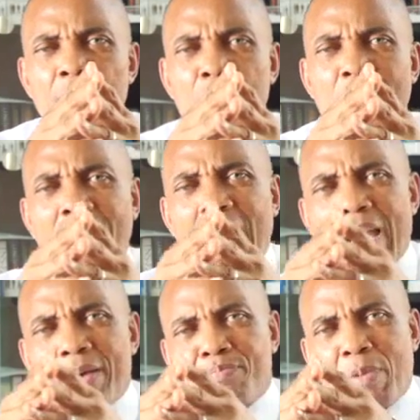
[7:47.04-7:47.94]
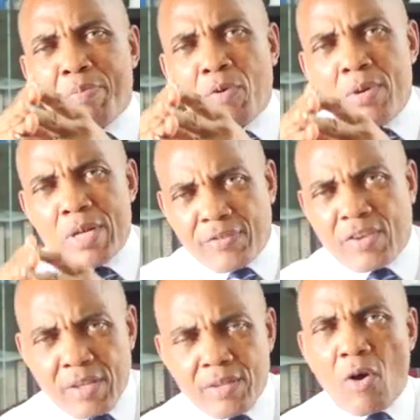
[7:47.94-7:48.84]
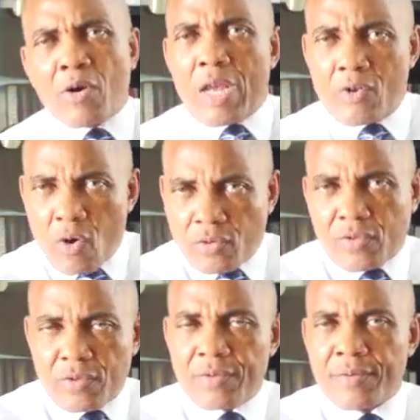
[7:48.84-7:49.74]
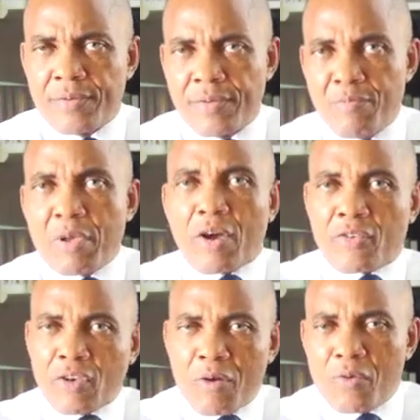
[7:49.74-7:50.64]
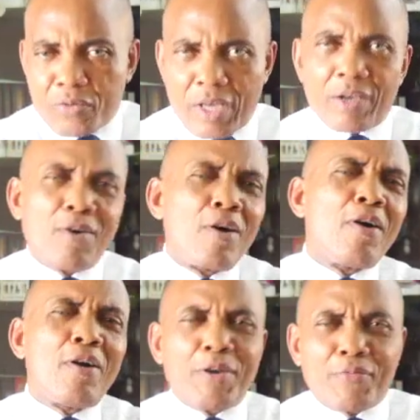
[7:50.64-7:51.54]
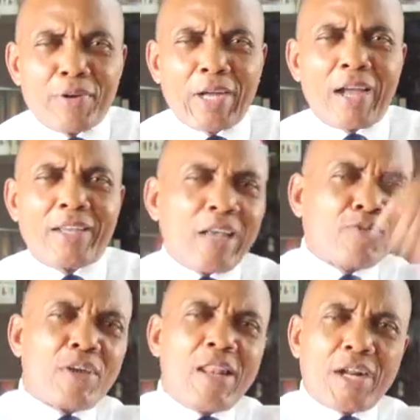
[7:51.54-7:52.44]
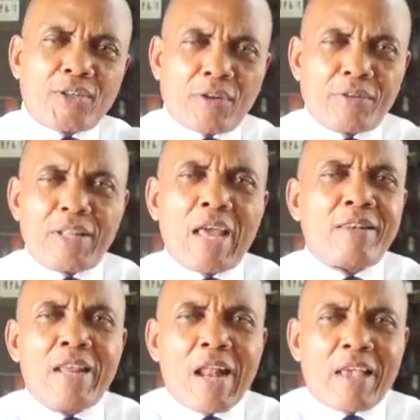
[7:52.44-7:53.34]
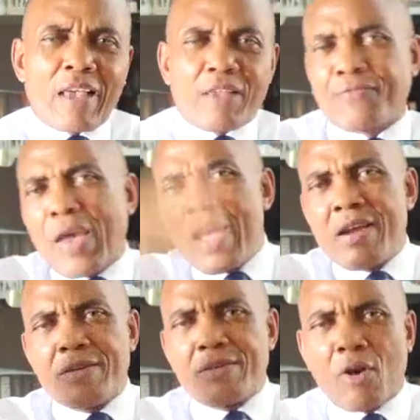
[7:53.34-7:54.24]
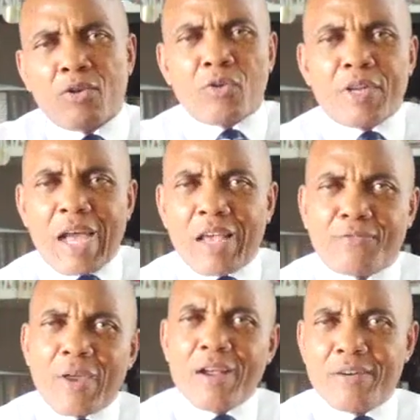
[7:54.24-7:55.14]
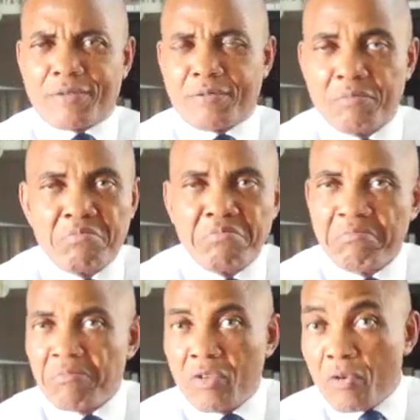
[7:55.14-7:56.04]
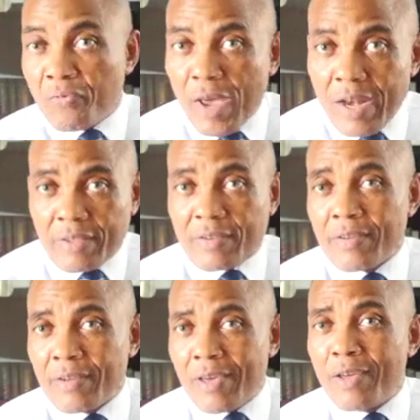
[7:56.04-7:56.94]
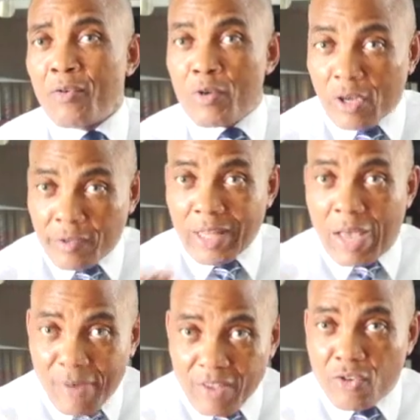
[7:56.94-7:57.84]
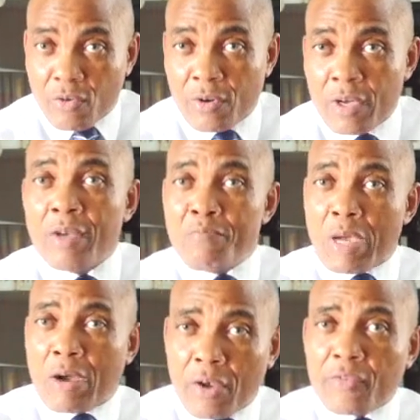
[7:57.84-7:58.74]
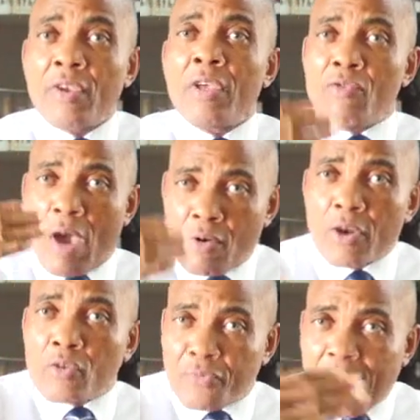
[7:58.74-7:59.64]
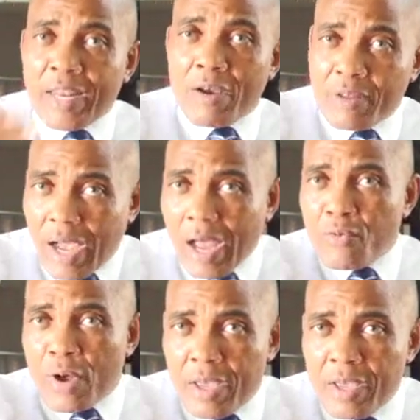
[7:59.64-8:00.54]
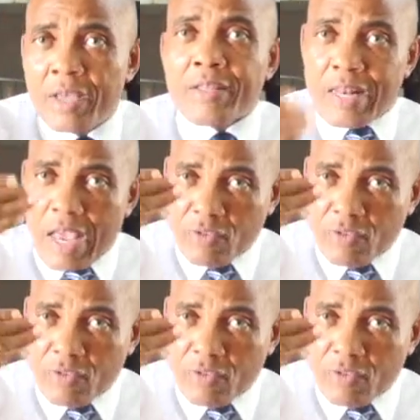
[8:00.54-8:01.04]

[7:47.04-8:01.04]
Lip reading: whether people listen or they don't, because some will think, oh, if we can get to election, then Ninas has failed or Tony has failed. You fail it. We just laugh at you, because you are going to find out the hard way that